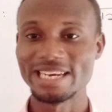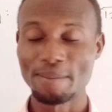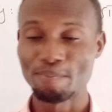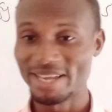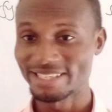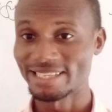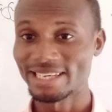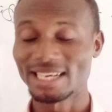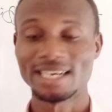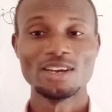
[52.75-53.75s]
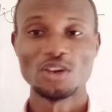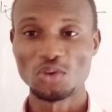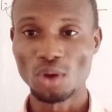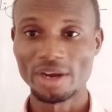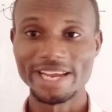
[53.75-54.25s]
the basic
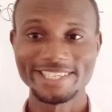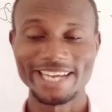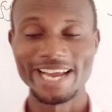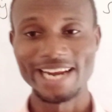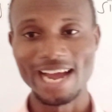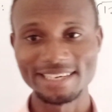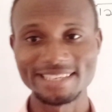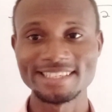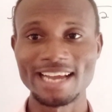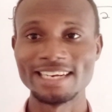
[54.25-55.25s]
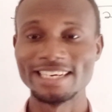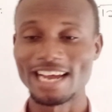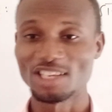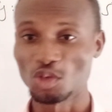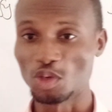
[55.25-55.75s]
knowledge and understanding
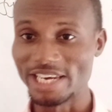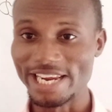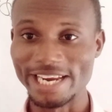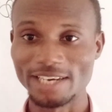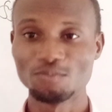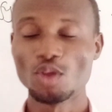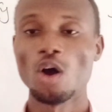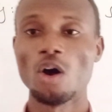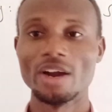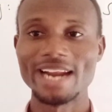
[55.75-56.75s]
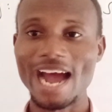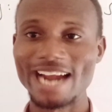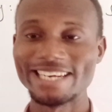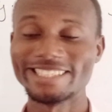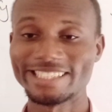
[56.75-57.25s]
that you need on
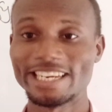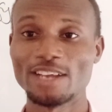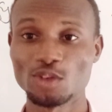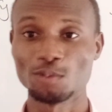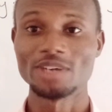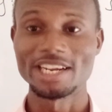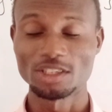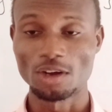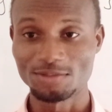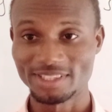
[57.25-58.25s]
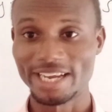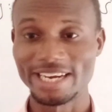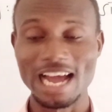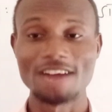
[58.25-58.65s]
addition and subtraction of said.